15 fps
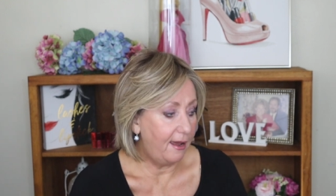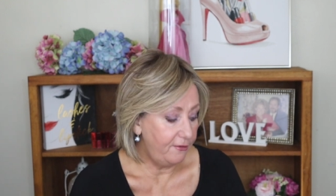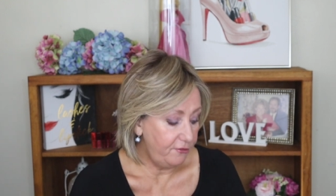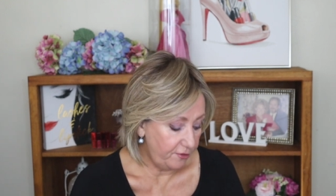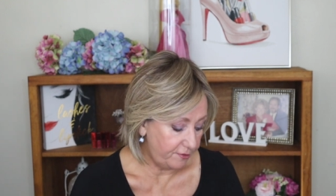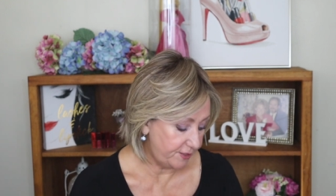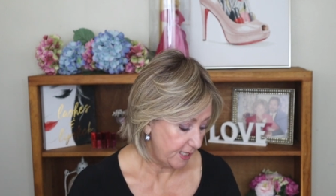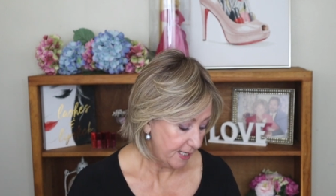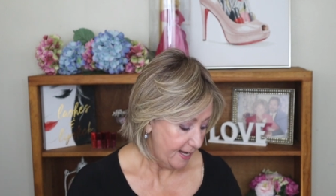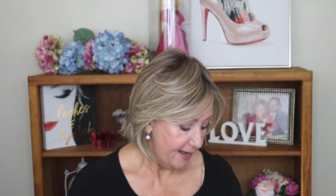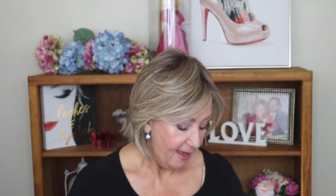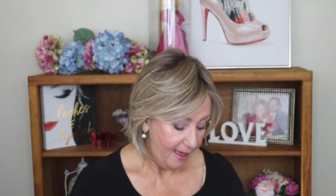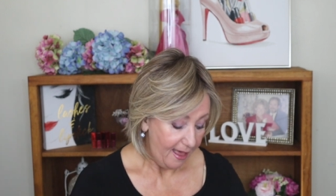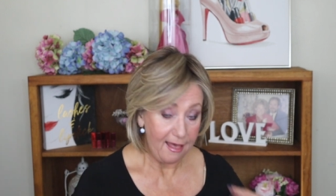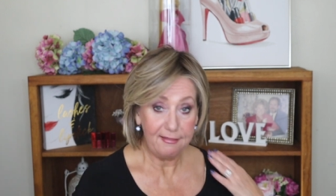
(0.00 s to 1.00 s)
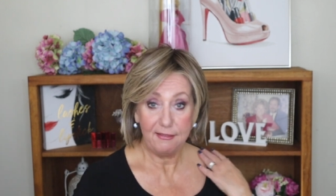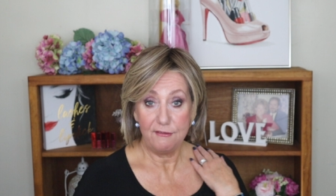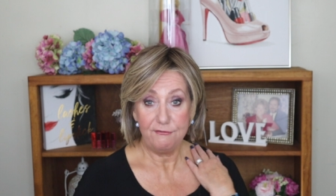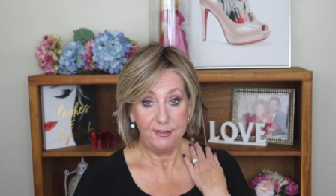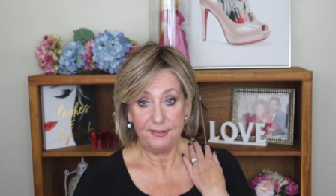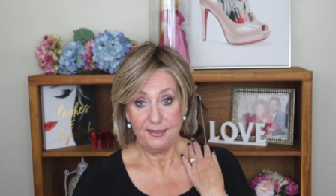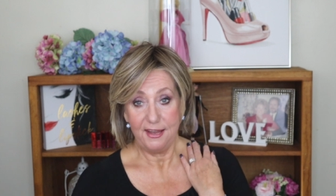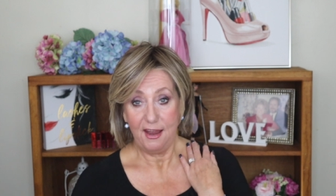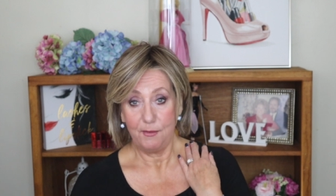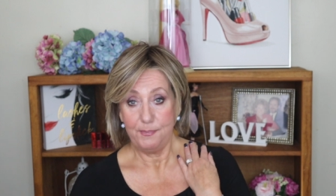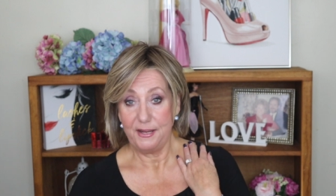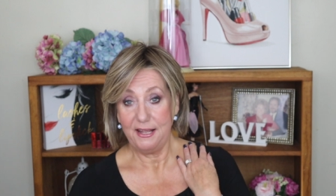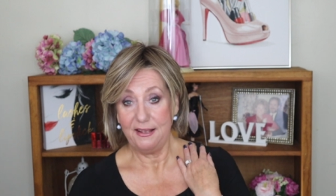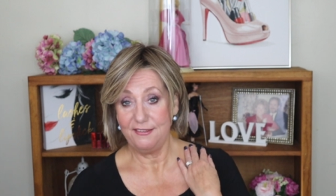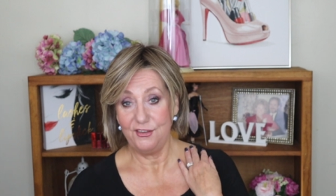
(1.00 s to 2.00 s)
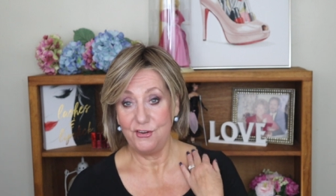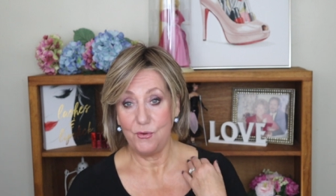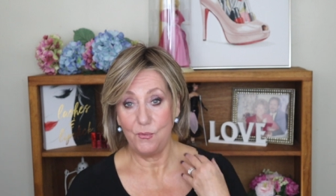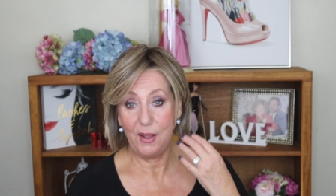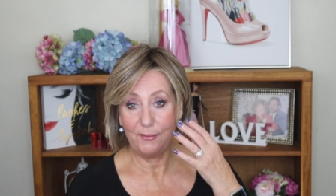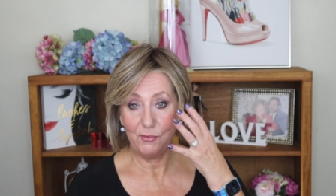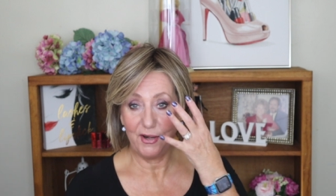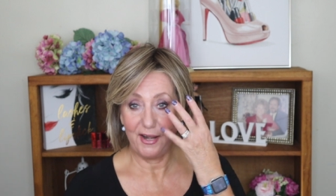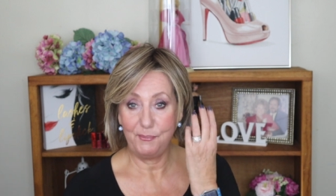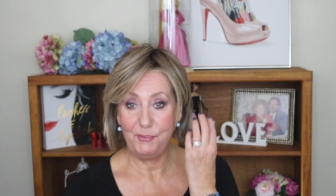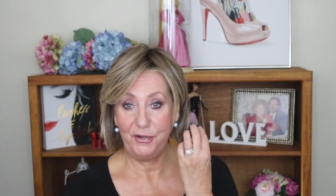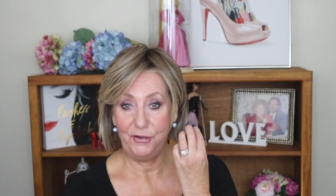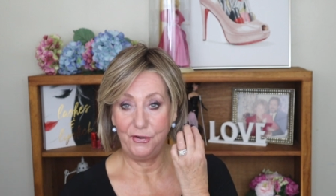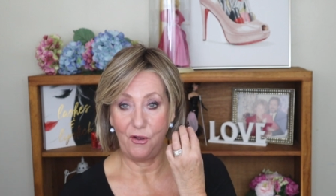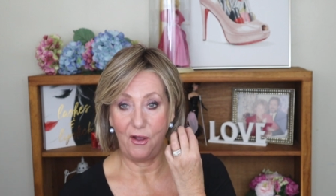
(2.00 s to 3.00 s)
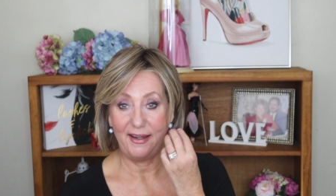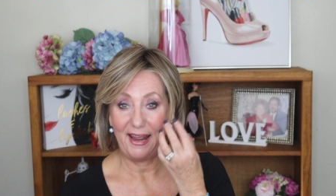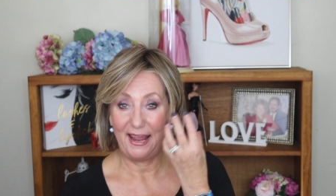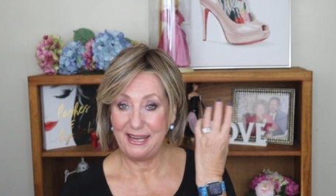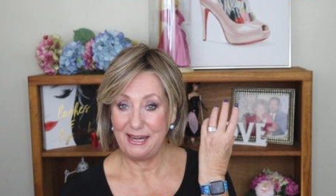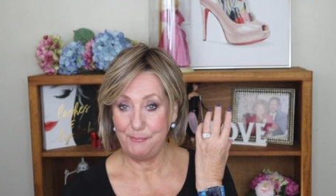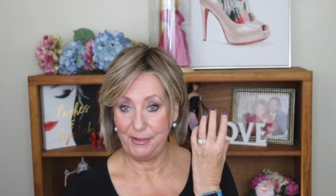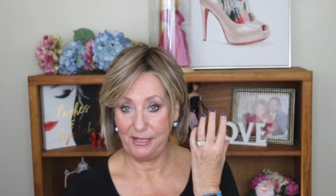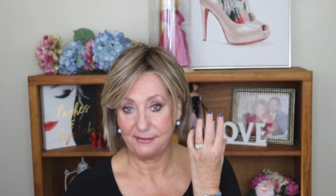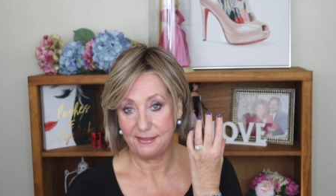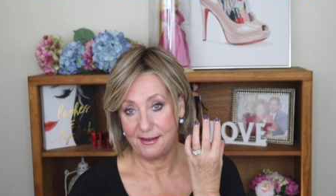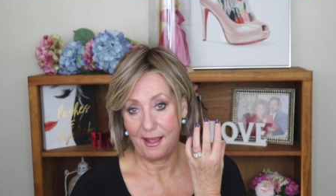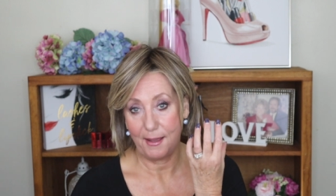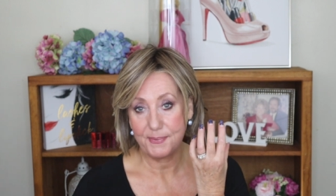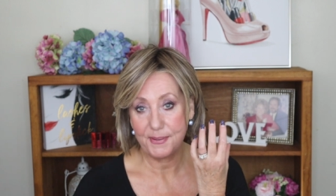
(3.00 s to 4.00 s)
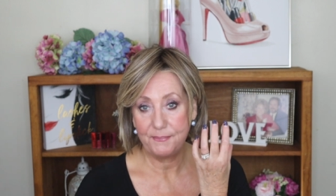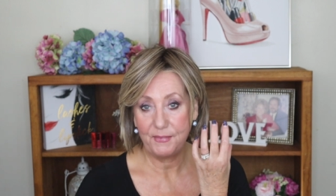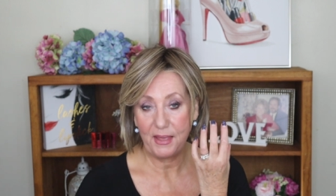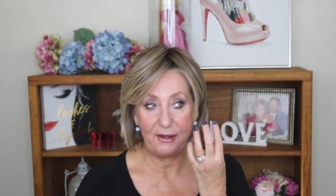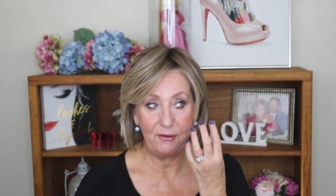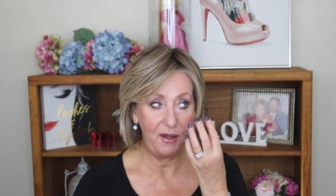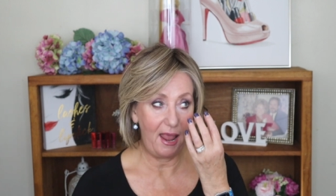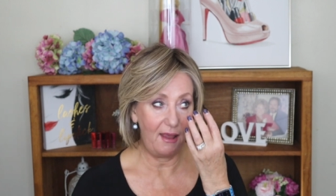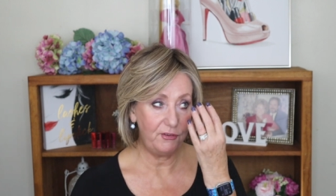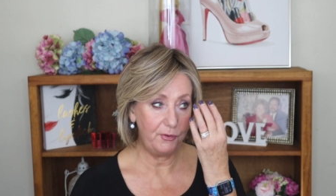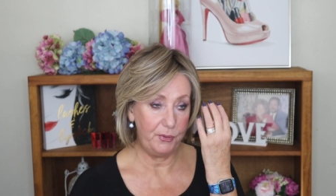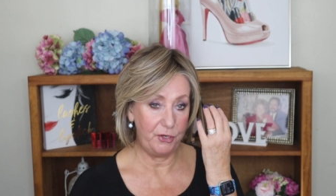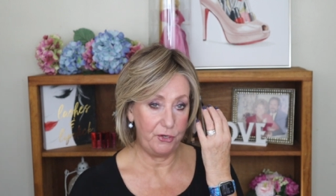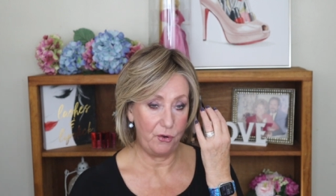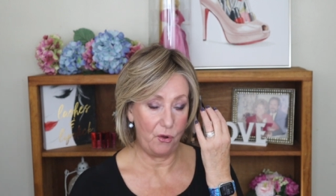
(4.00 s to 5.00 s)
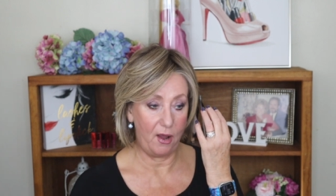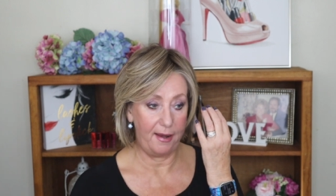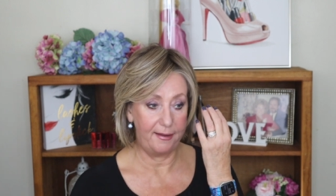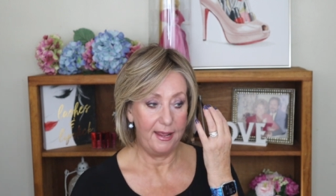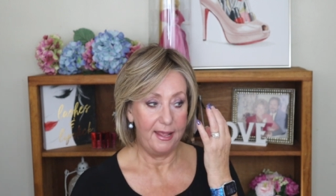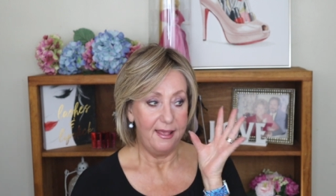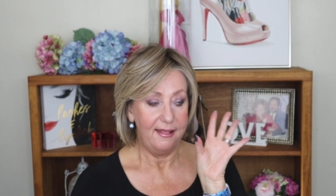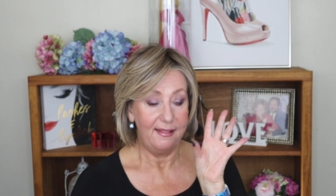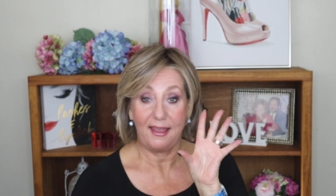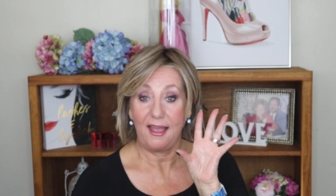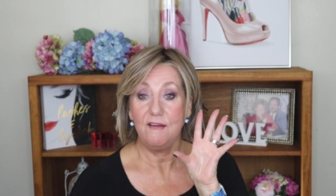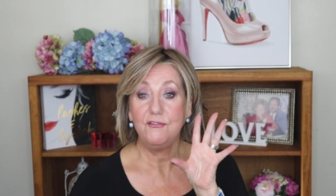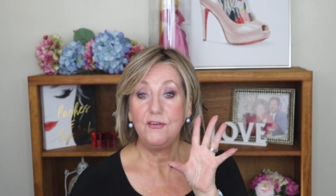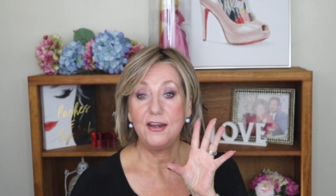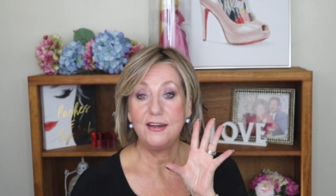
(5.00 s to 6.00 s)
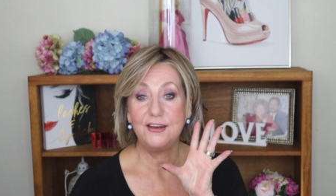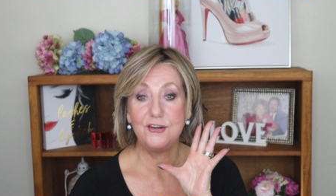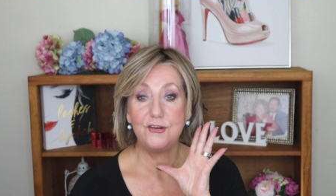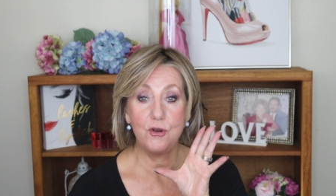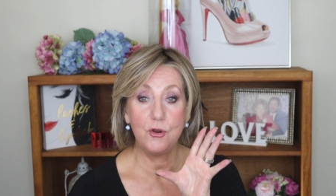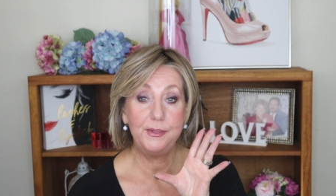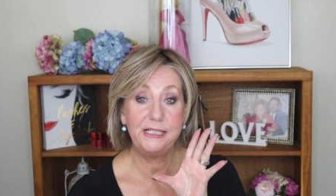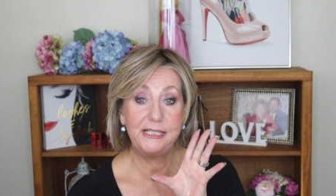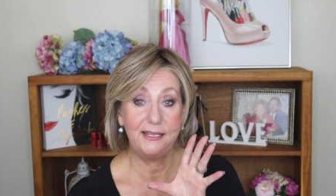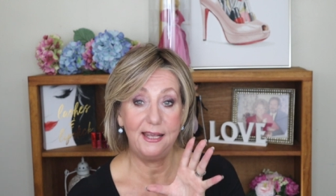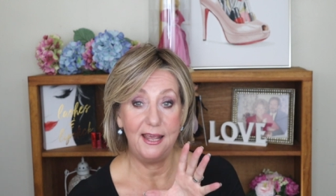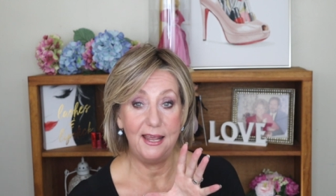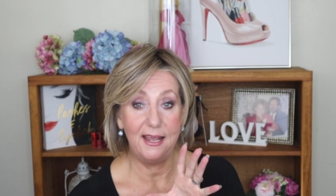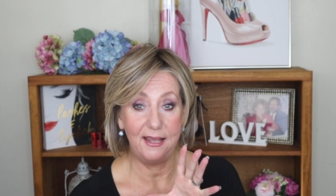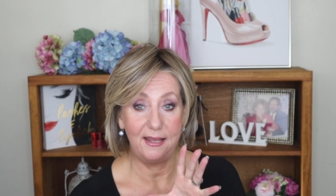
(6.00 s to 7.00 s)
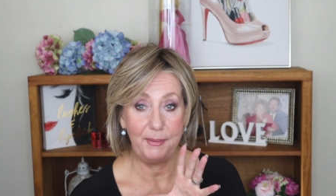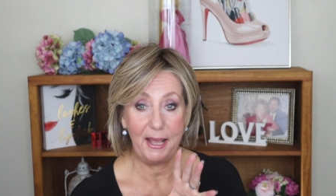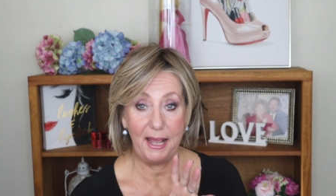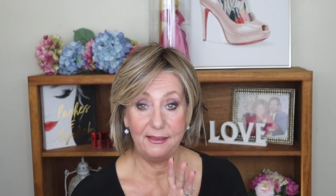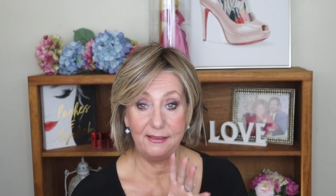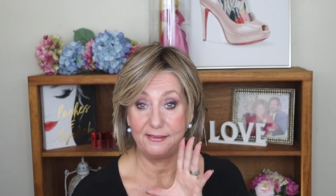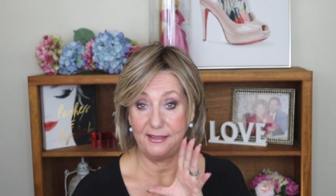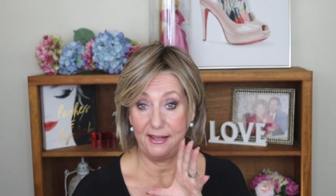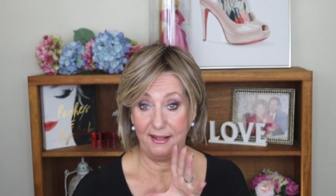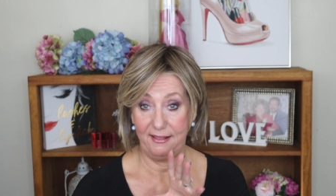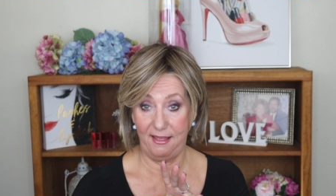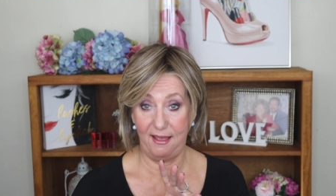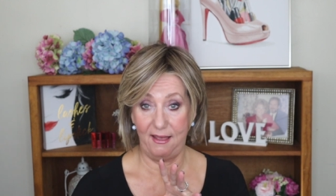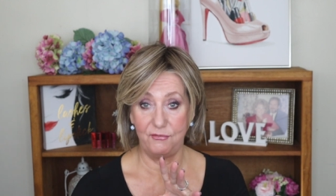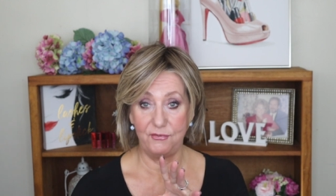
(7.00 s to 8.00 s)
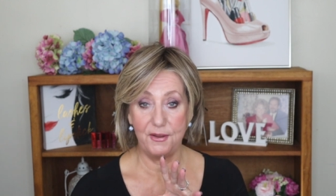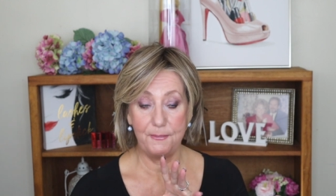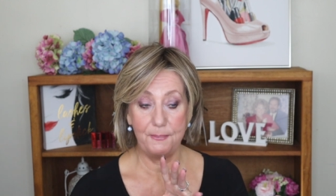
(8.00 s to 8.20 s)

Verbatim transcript: I love Viseart, because you know what? When I put it on, I can build it up. I don't have to put it on. Like, I've got an Urban Decay palette that I love.